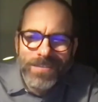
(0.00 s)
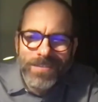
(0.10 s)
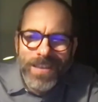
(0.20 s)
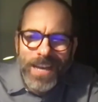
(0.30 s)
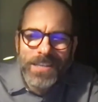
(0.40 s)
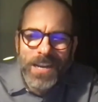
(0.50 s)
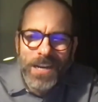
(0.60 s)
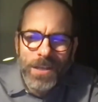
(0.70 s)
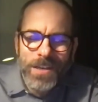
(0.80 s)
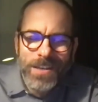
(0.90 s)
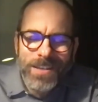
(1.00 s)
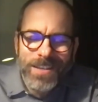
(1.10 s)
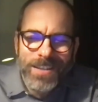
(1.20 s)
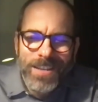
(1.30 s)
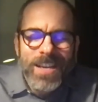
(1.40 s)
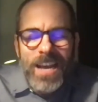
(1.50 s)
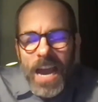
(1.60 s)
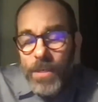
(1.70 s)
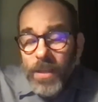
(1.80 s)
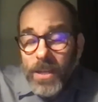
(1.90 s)
that's kind of I
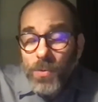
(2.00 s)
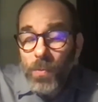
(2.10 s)
think that's